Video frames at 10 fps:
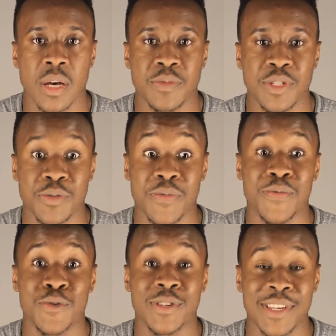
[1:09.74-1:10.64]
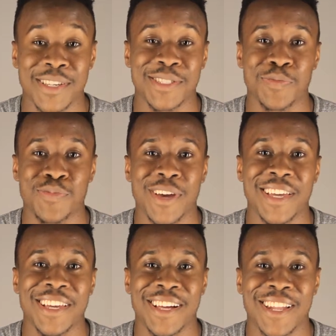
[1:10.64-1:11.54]
She would force us to
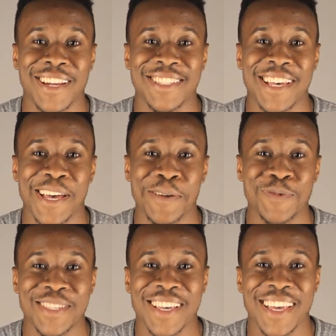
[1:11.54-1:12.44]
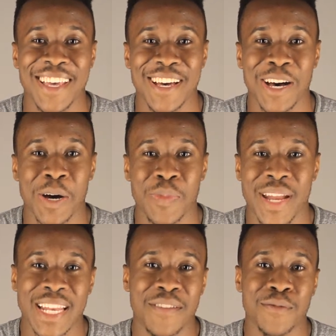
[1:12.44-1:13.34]
pray a lot of times. But
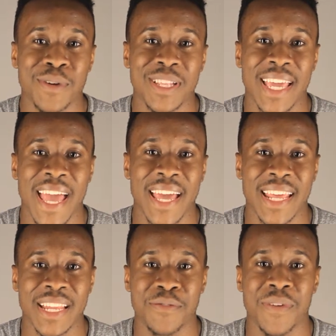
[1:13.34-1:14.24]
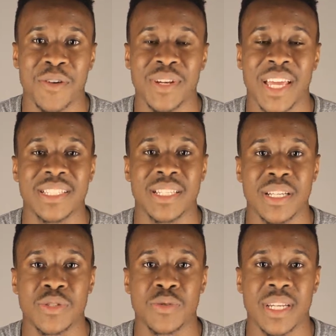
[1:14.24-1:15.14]
I never really had any foundation
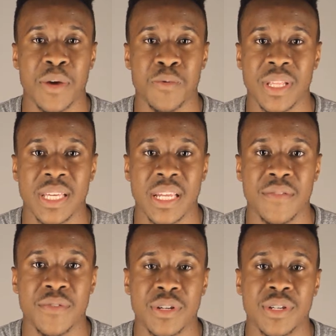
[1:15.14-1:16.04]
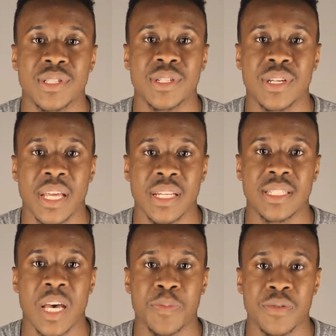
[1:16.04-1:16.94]
into it, and I really never understood any
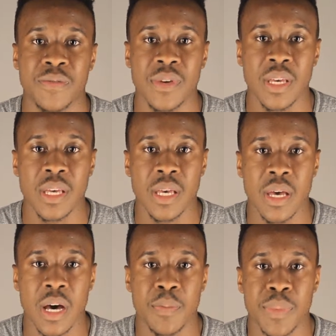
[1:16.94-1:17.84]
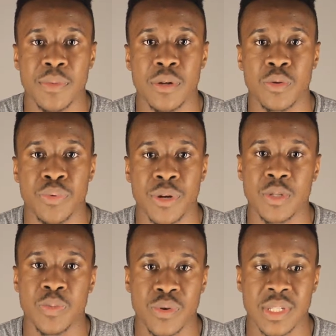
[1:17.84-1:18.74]
type of biblical
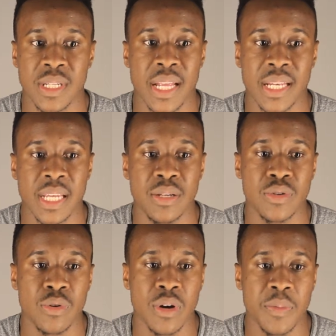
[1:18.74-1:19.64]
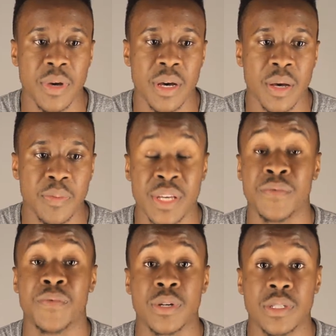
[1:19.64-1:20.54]
principles, and I didn't grow up
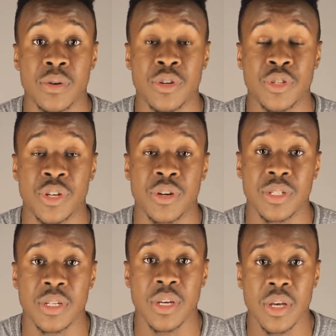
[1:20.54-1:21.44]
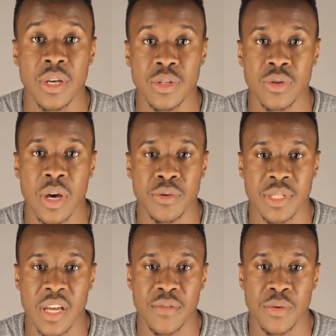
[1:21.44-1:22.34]
being forced to go to church. So I was
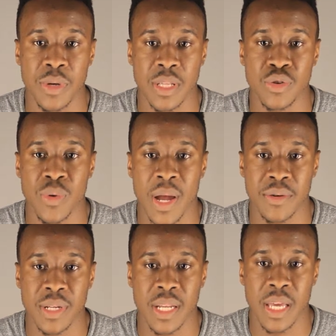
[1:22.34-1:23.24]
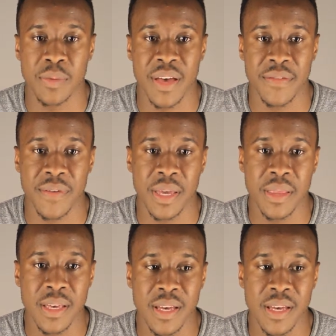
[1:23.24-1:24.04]
never really grounded in my faith.